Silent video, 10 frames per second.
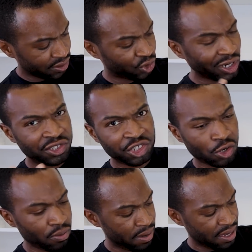Strategy
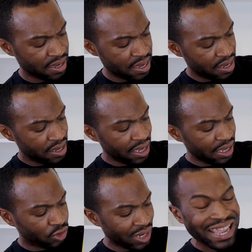could be
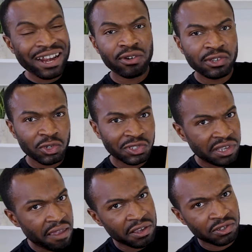to increase your
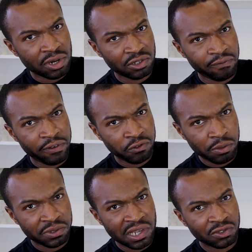savings rate to
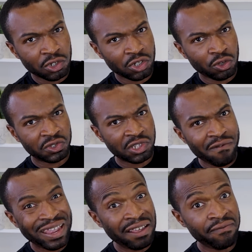50% such that you're
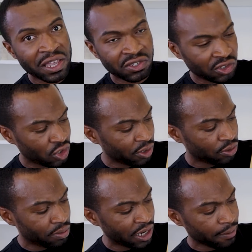saving and investing so much
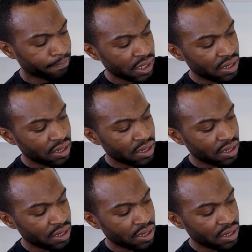more money.